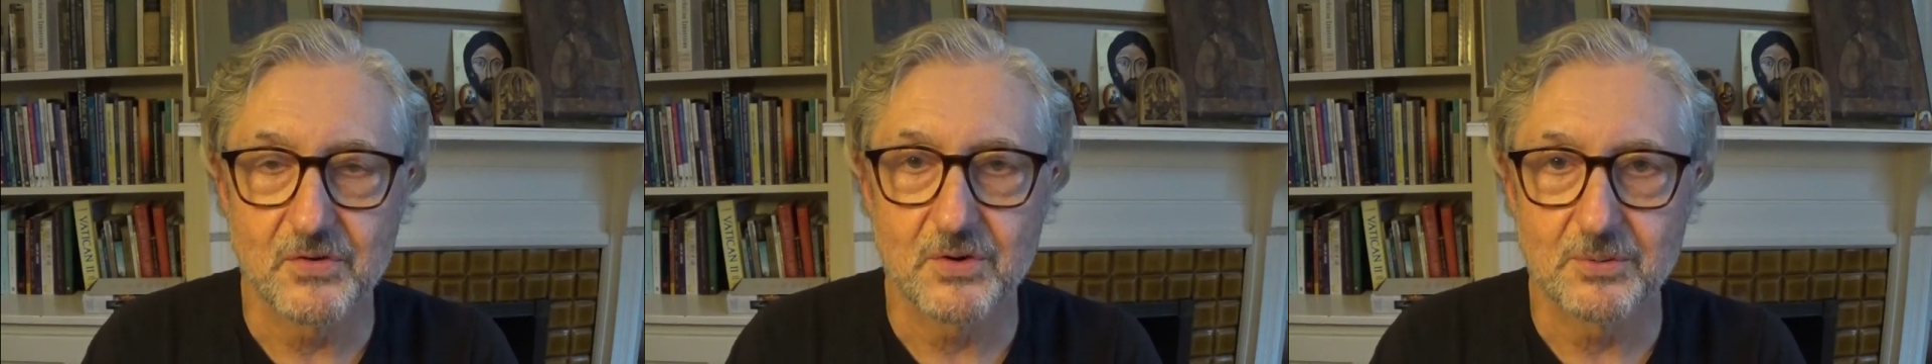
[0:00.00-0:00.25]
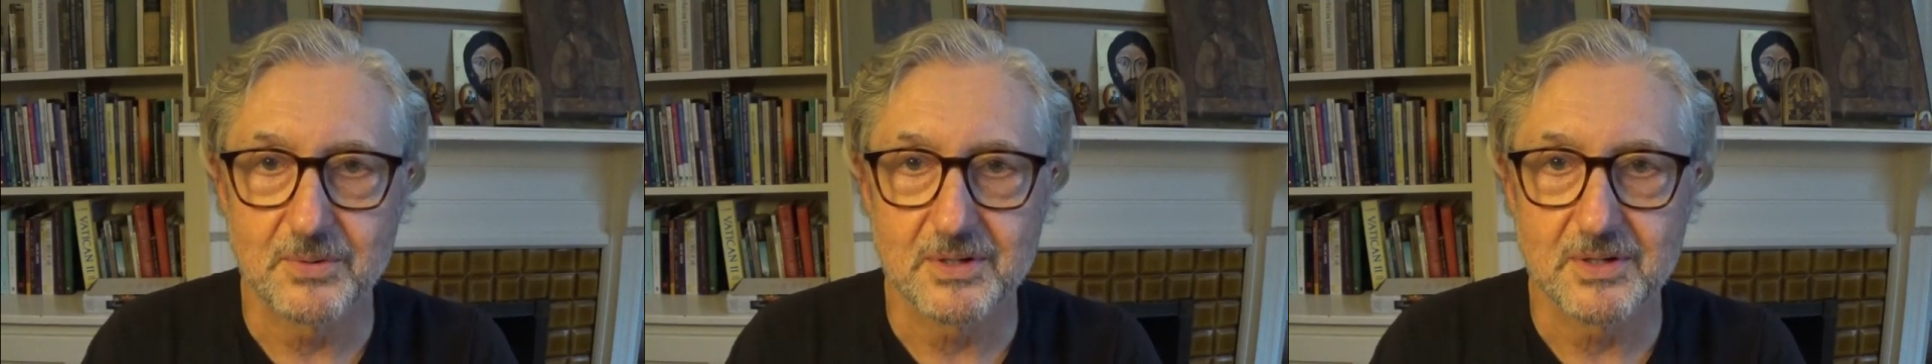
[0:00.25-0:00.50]

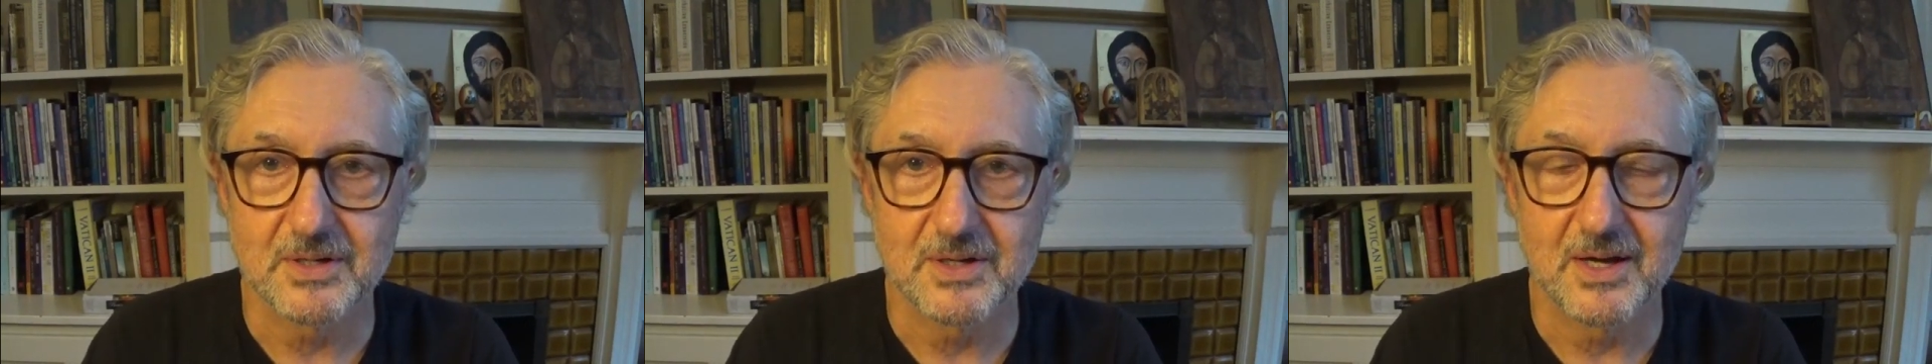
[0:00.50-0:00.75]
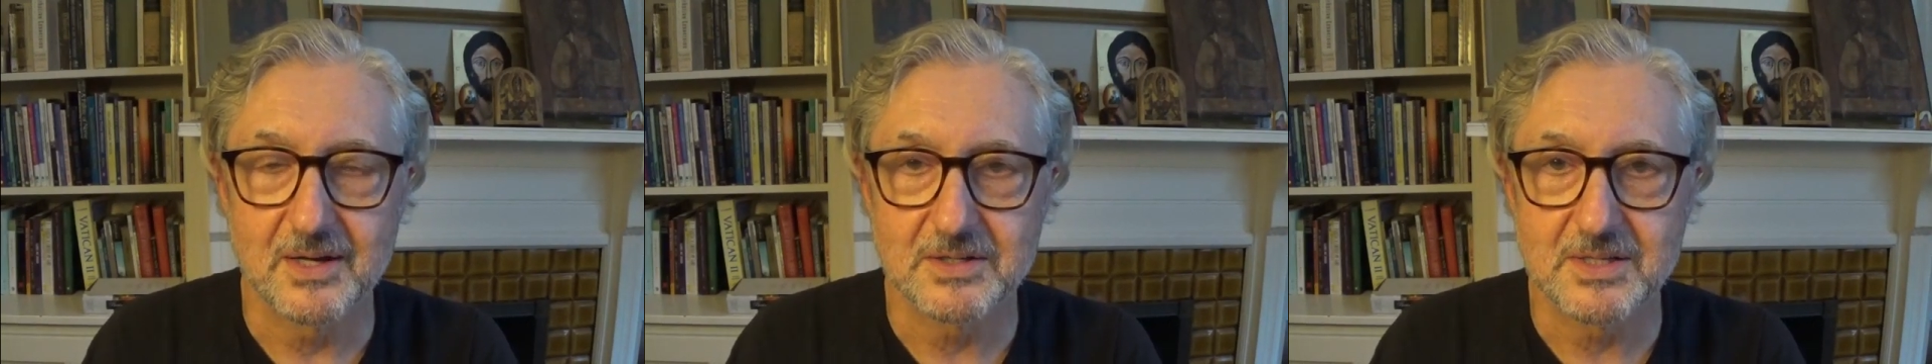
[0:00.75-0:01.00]
forward
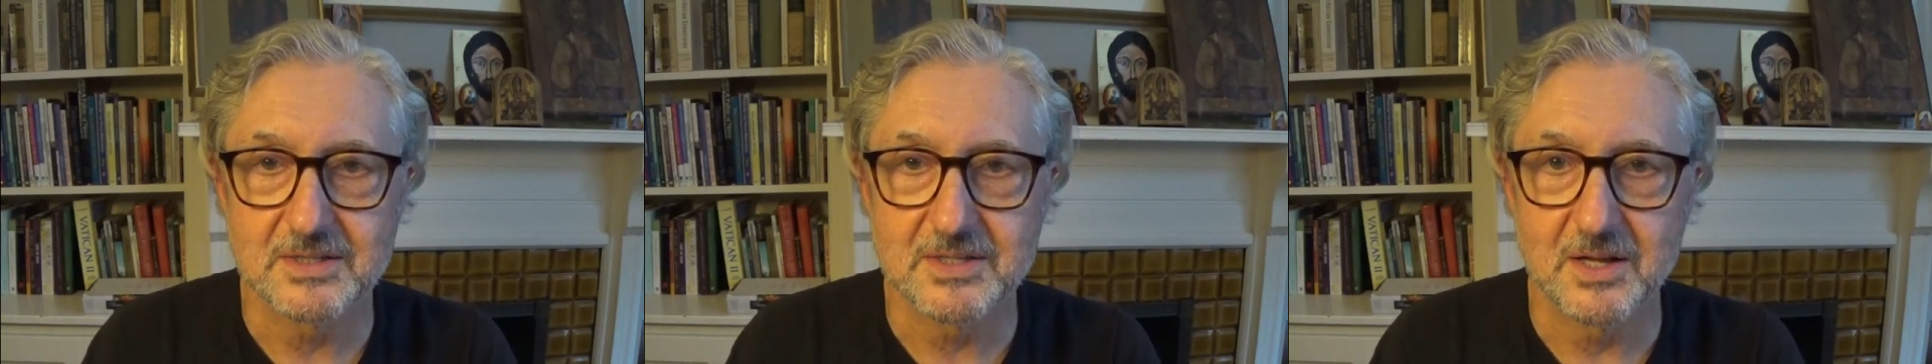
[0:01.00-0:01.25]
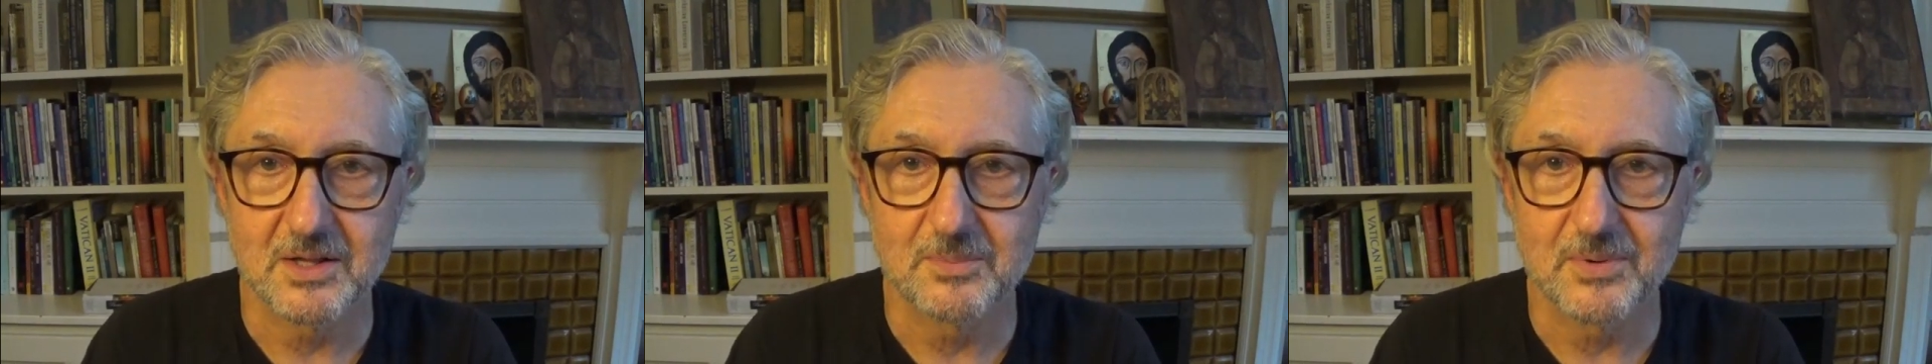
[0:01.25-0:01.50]
to
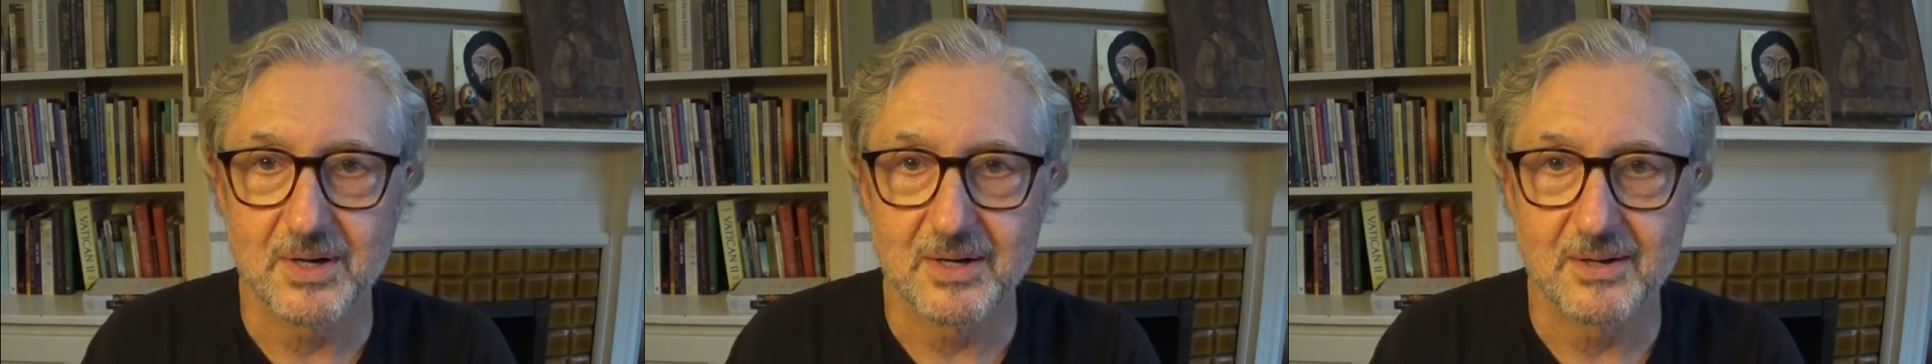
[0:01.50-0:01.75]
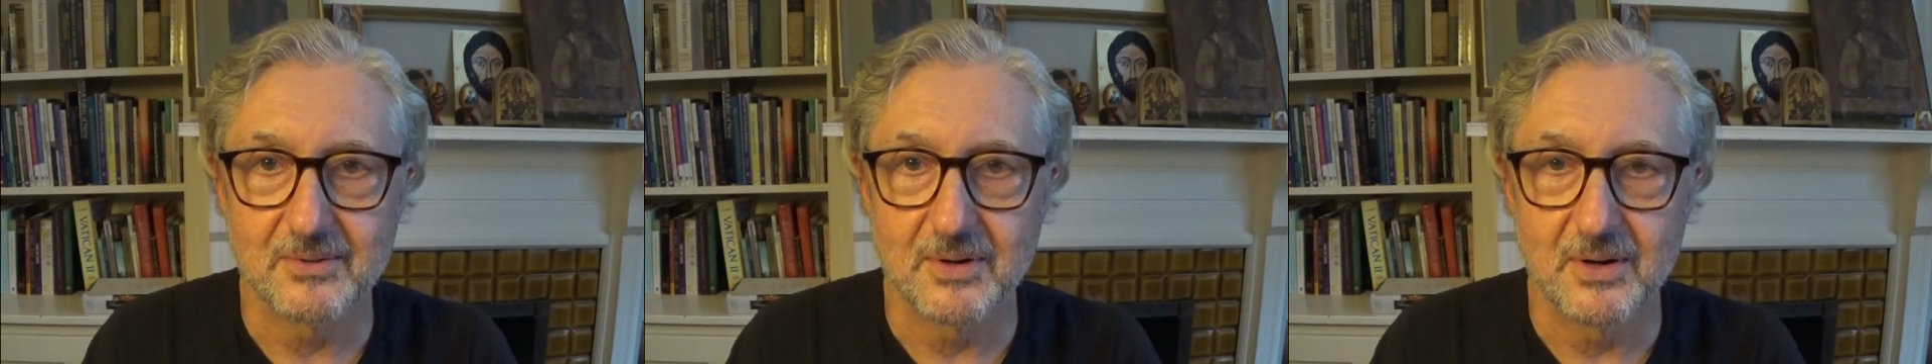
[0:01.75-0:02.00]

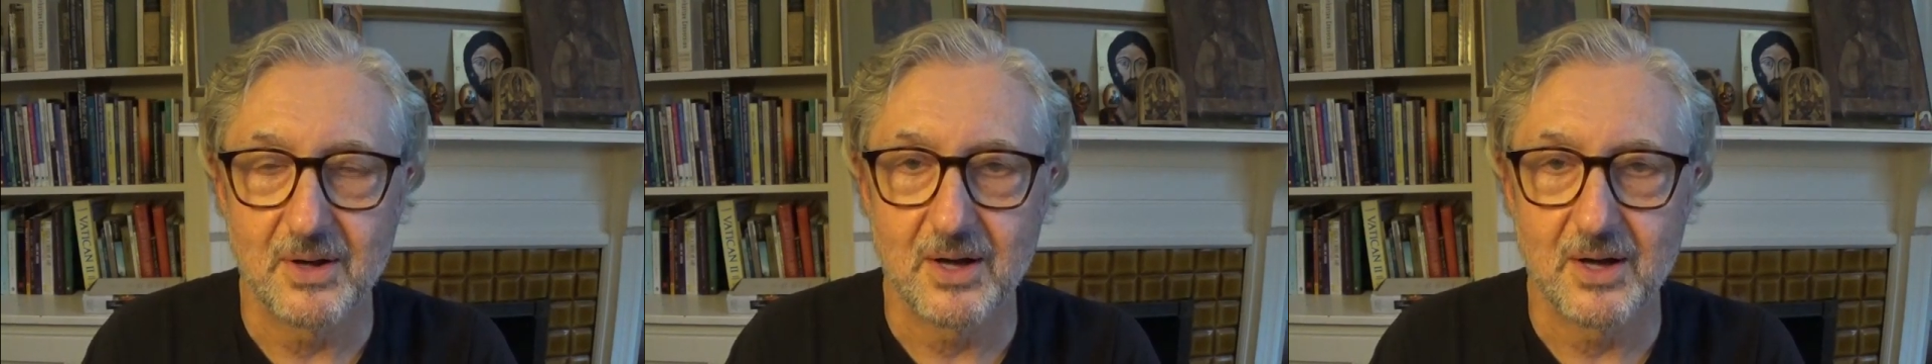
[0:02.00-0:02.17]
celebrating